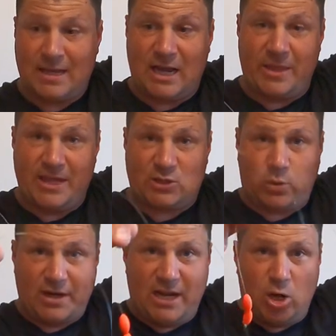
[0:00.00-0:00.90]
And then this
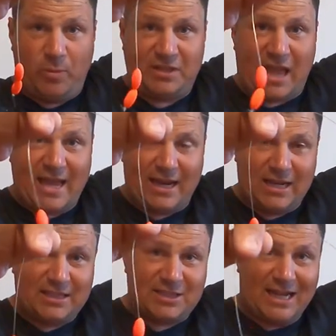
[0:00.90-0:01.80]
one here will be
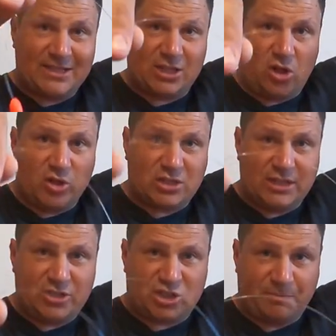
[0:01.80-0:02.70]
dangling
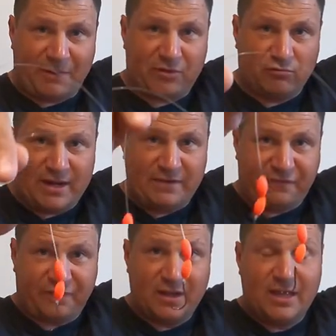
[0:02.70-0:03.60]
tantalizingly just above the
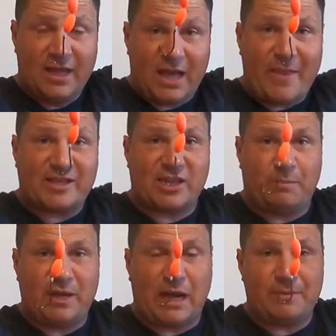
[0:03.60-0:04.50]
reef. And that's going
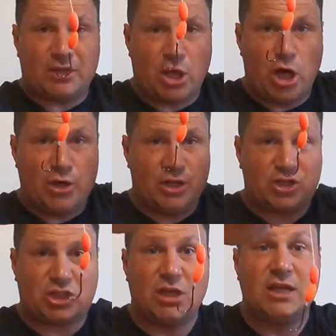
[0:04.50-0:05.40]
to pick up your
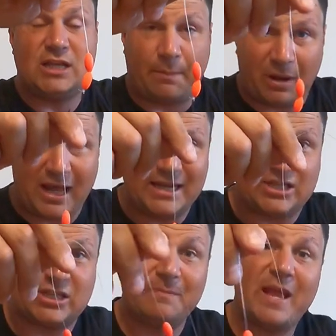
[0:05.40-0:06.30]
gurnards, your
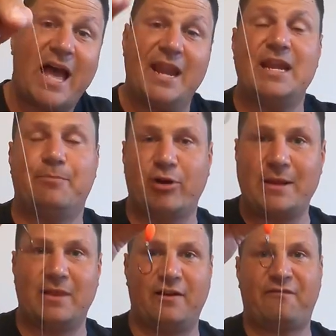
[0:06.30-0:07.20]
plaice, and any
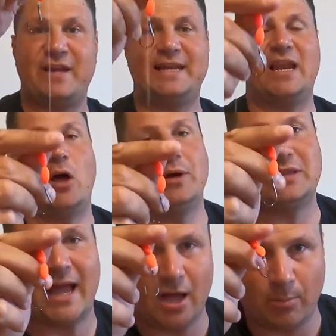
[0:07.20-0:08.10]
Bream that are feeding lower
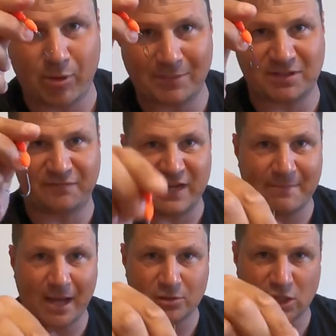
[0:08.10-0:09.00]
down, perhaps the
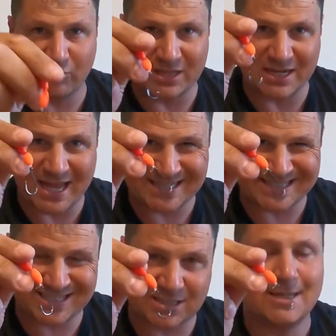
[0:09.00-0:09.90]
females that are in the
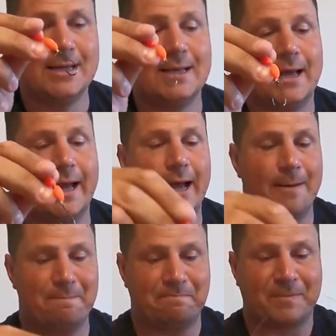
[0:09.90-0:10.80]
nests.
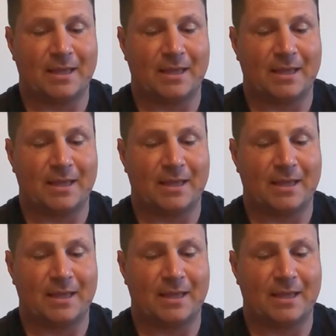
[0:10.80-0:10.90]
And